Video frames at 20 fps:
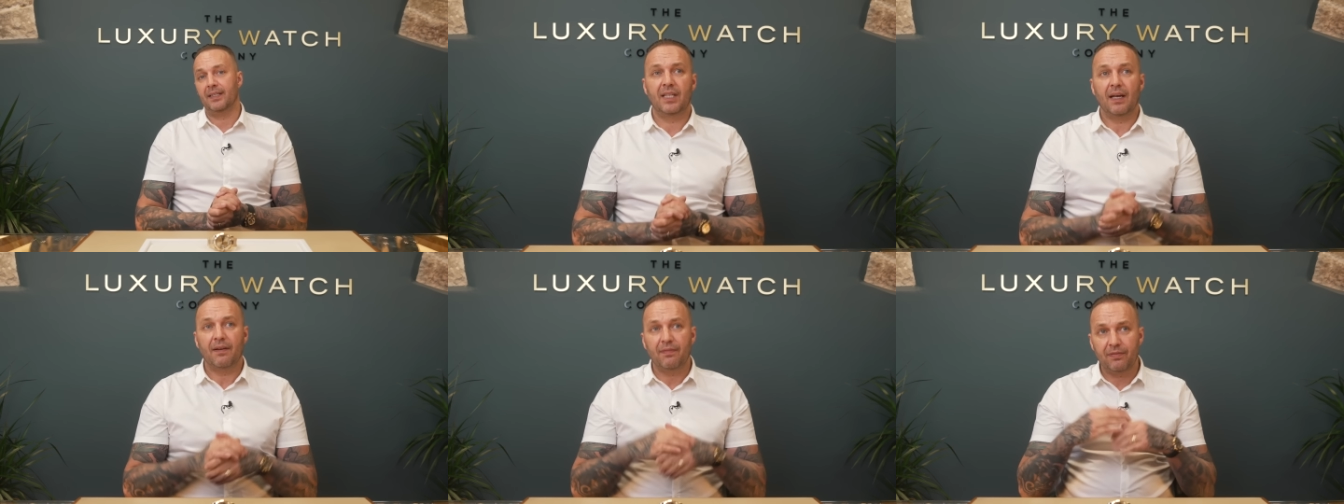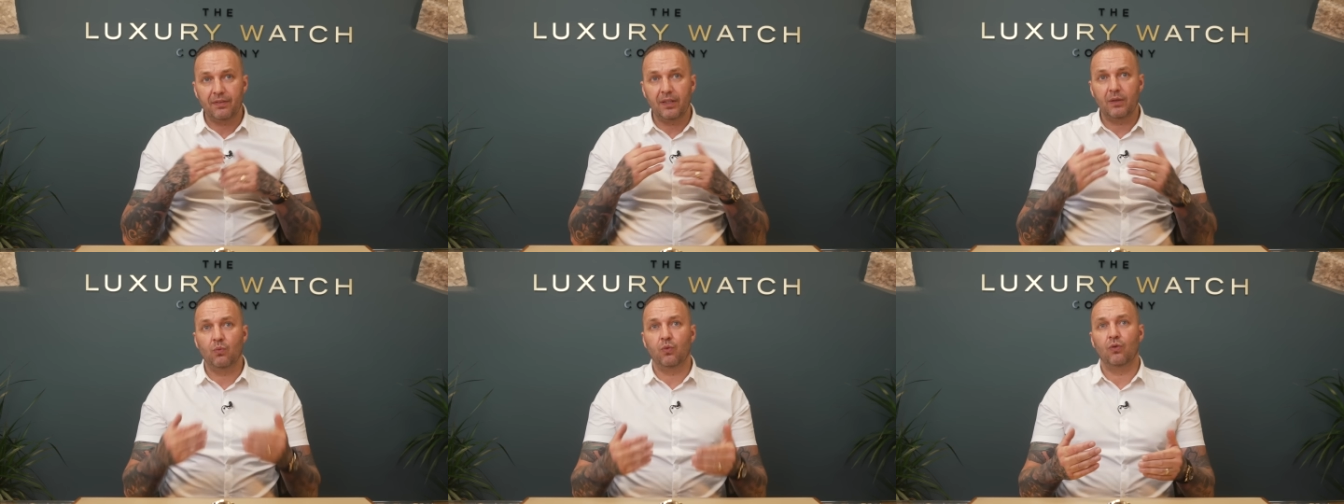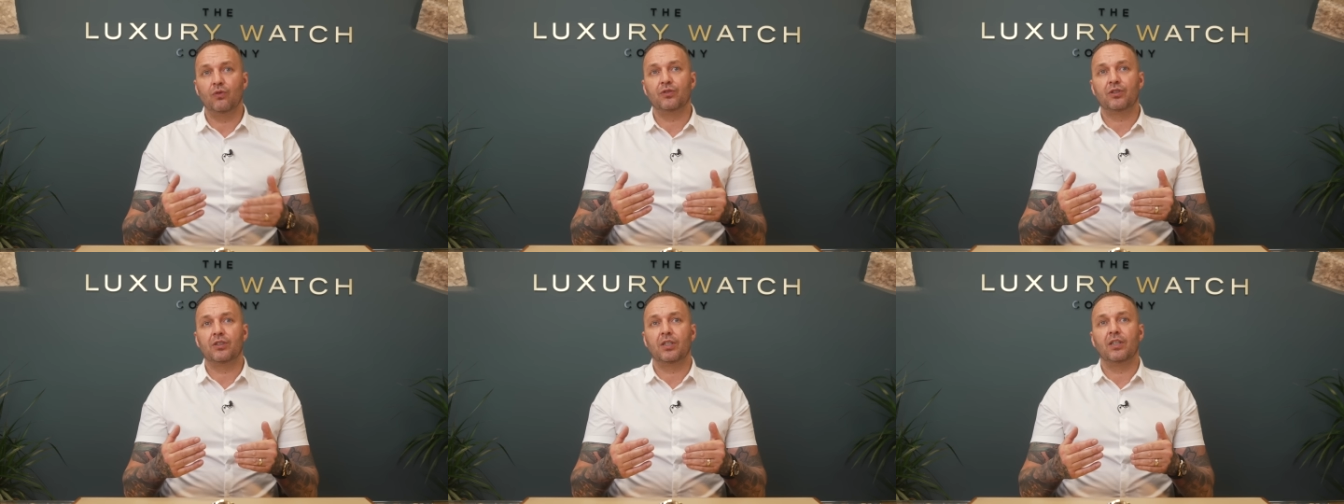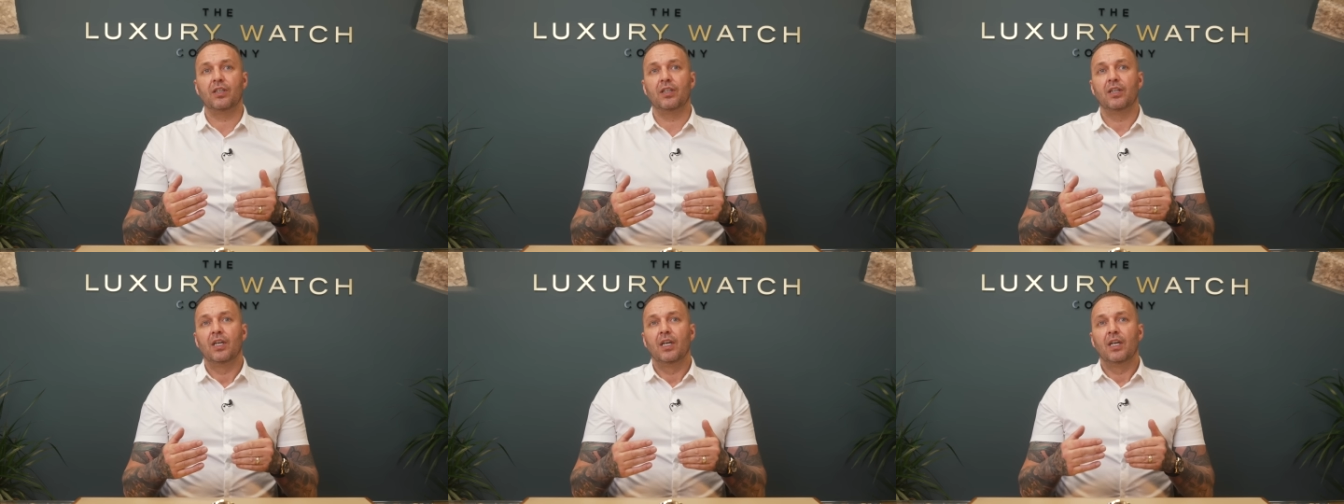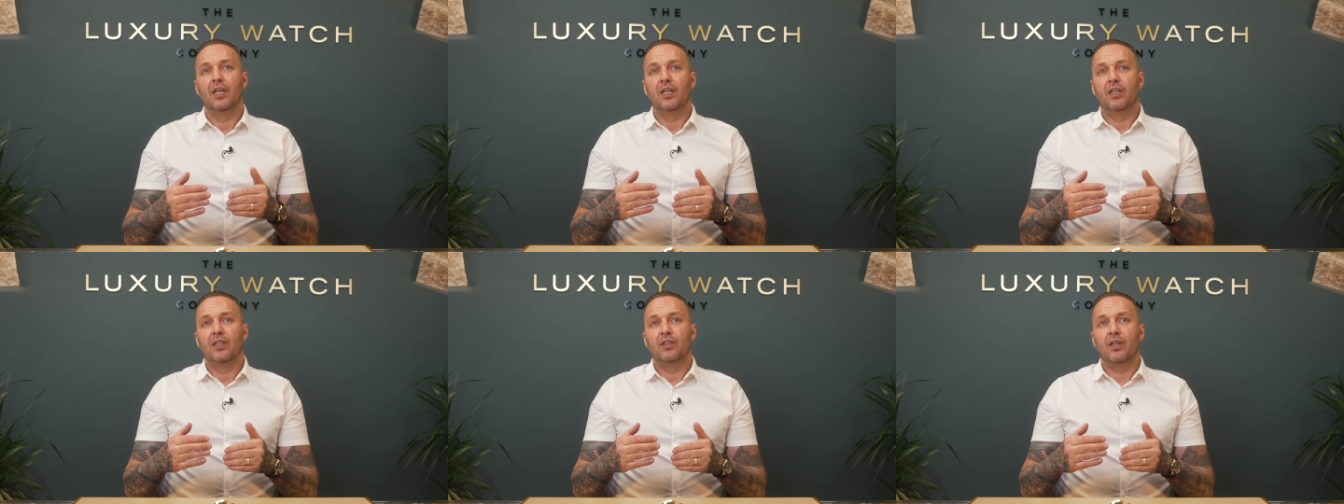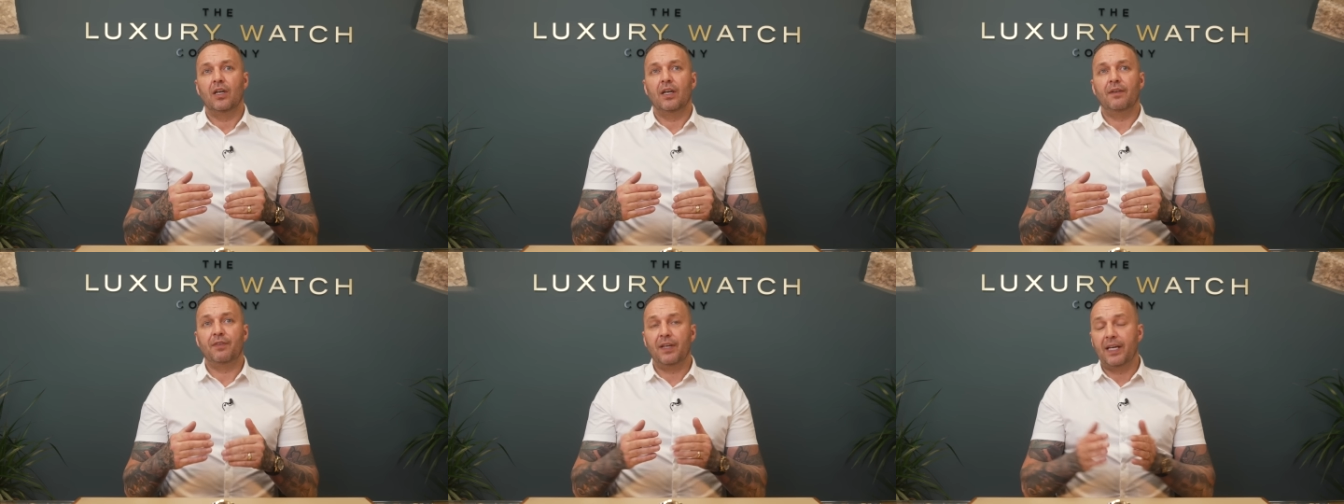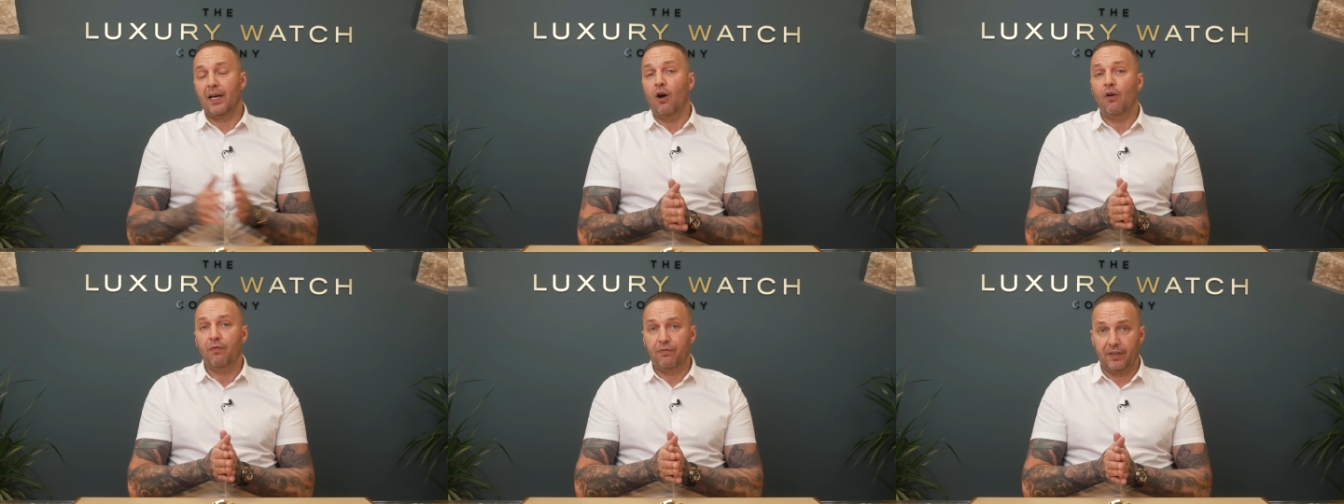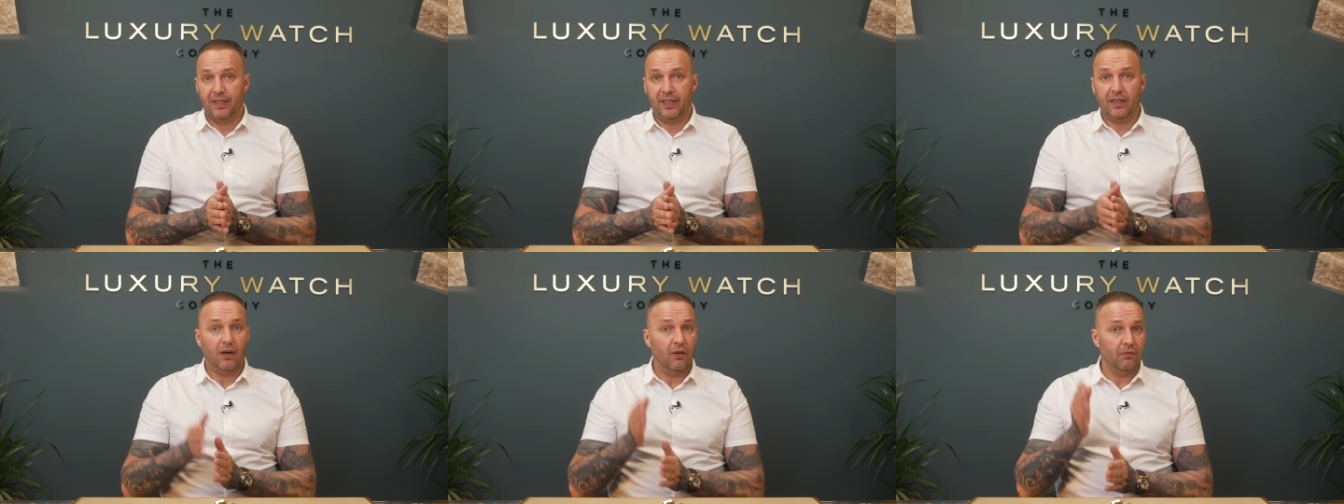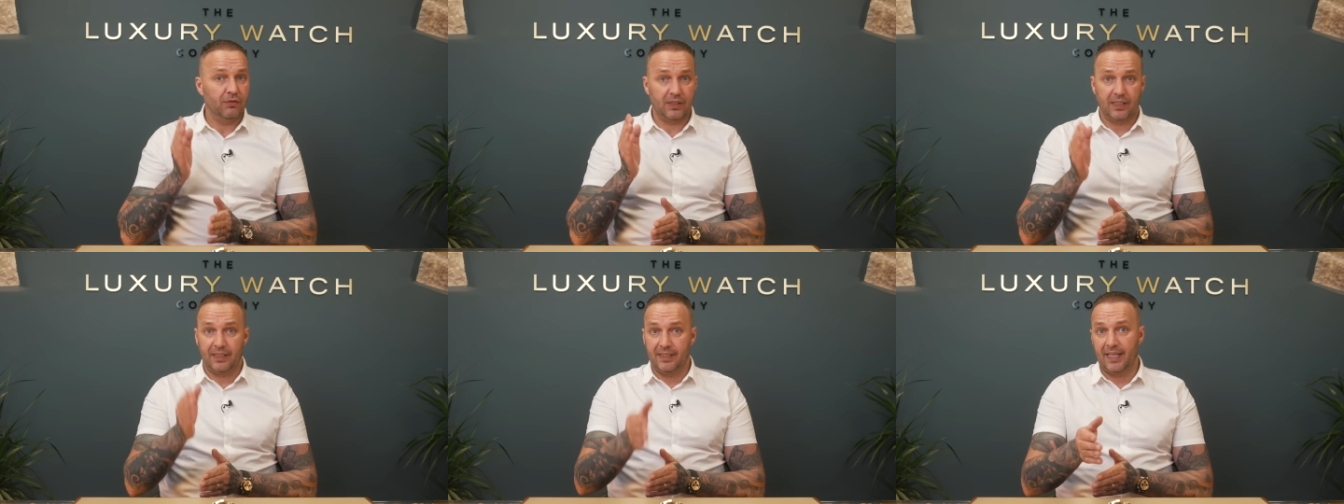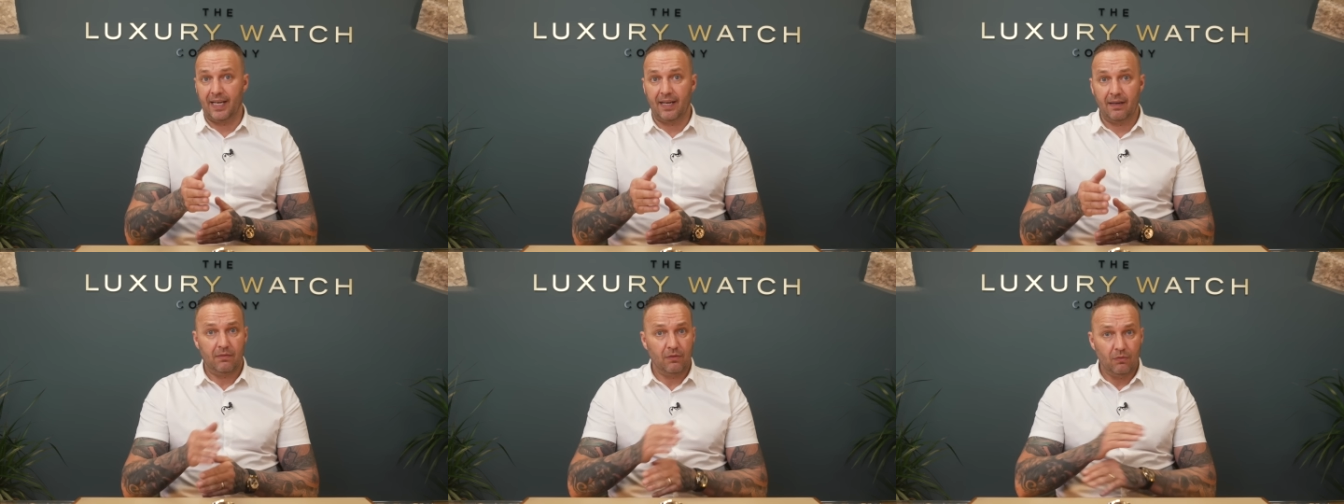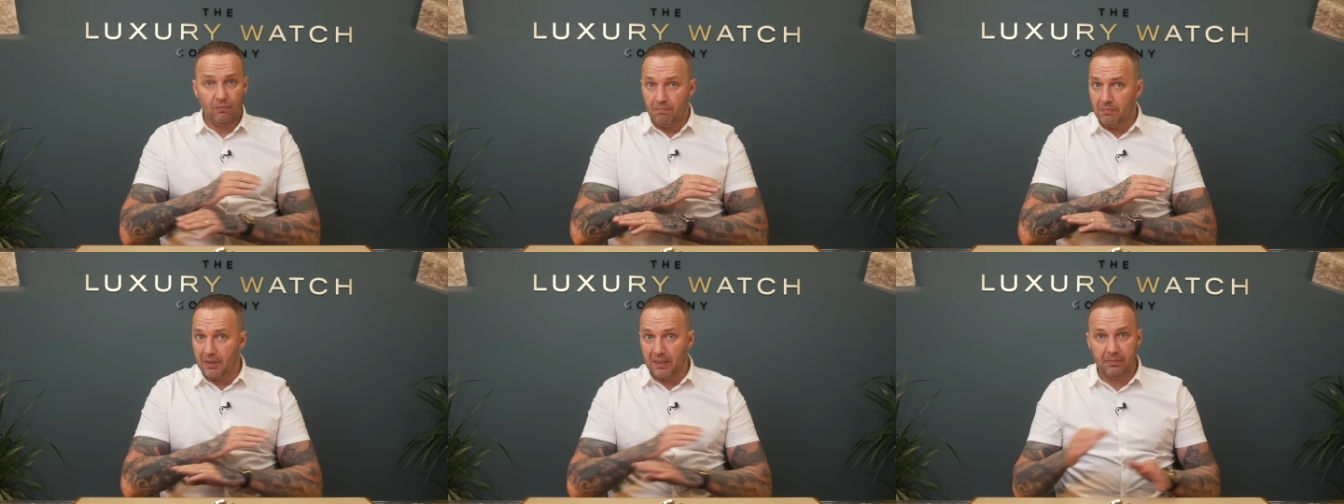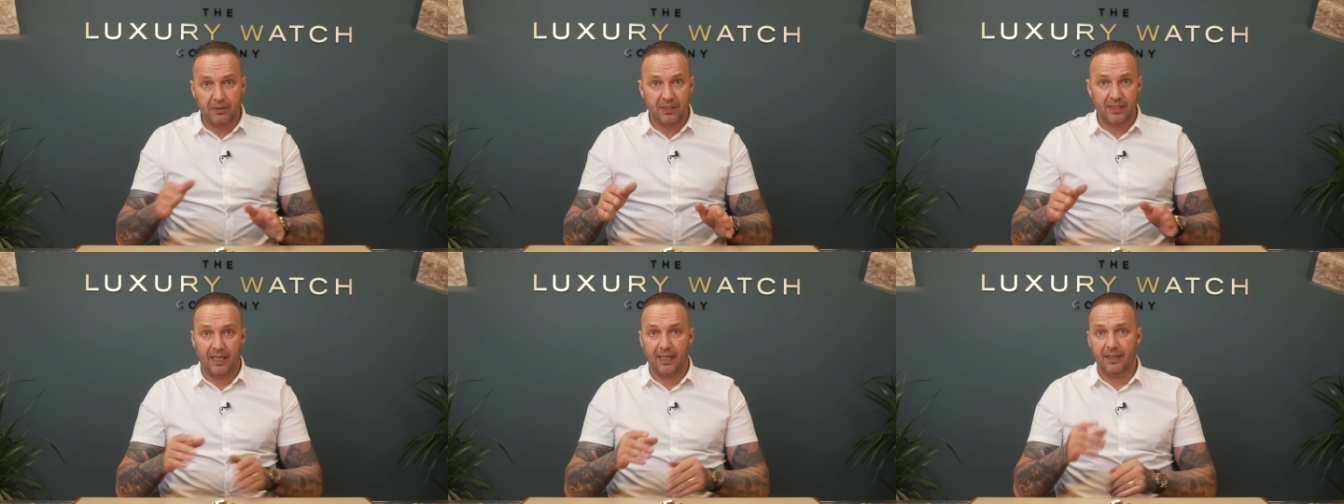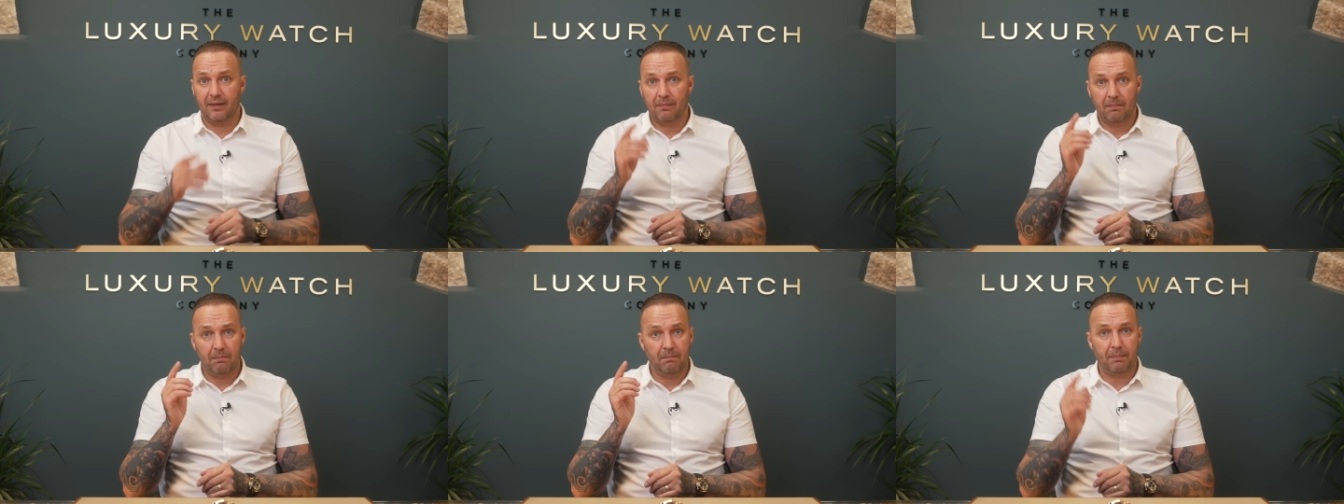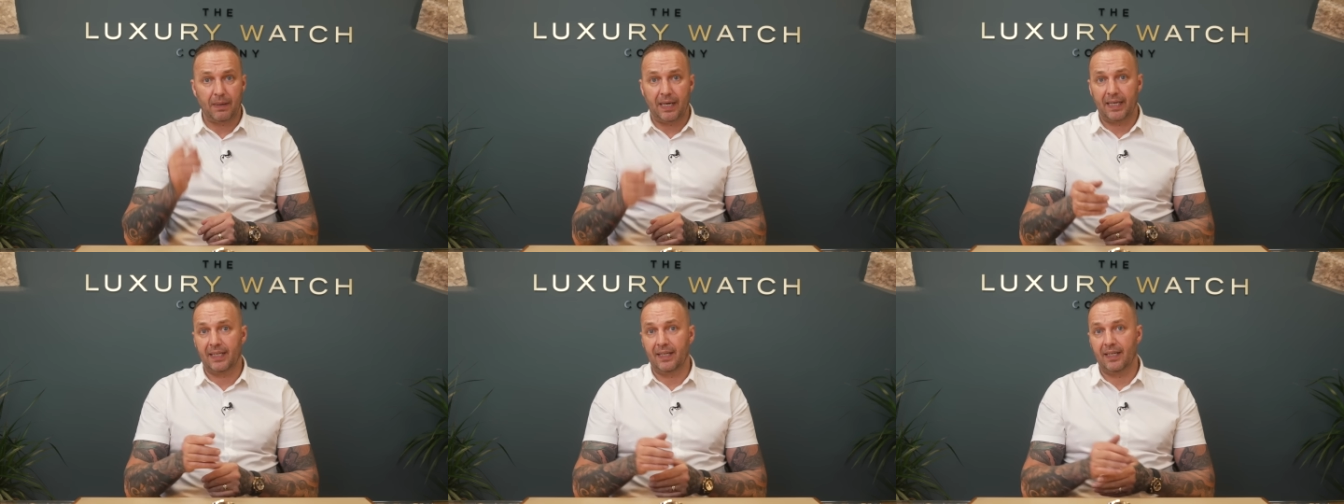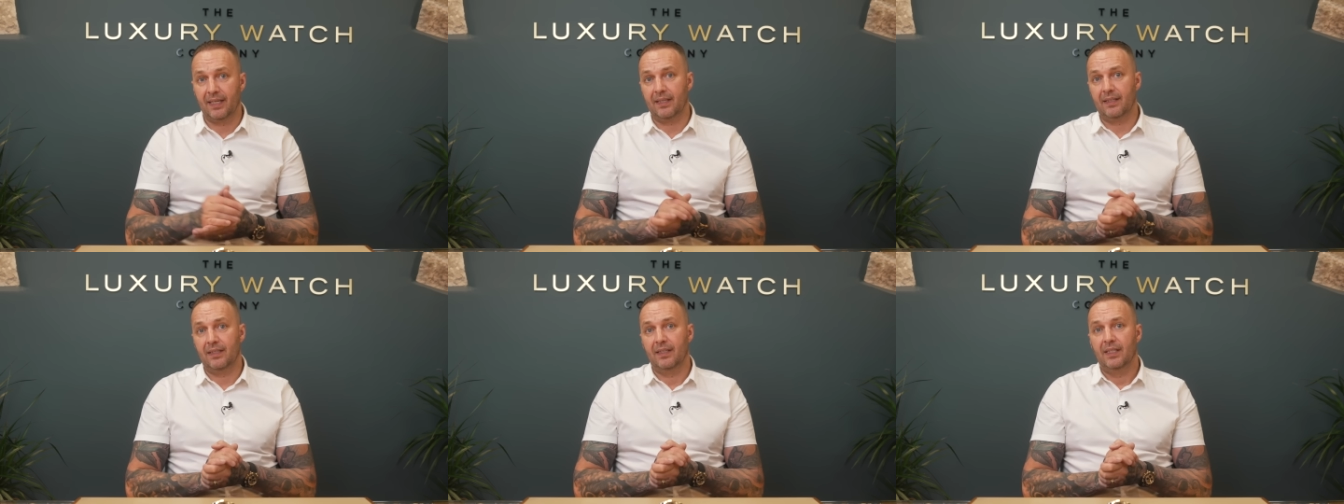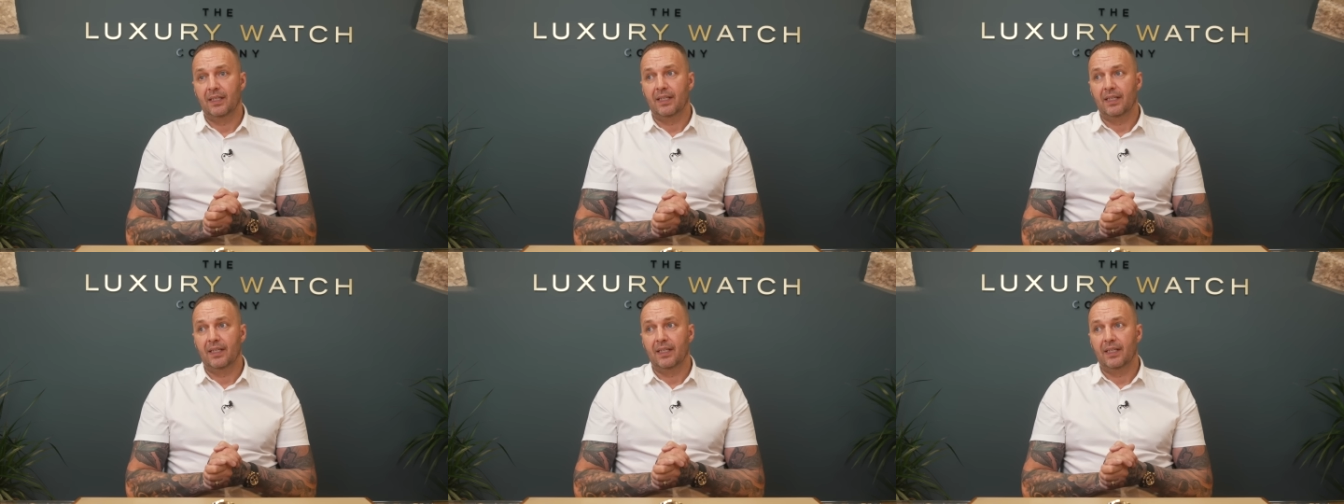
Definitely want to, if you get offered it, obviously, yeah, million percent, buy it.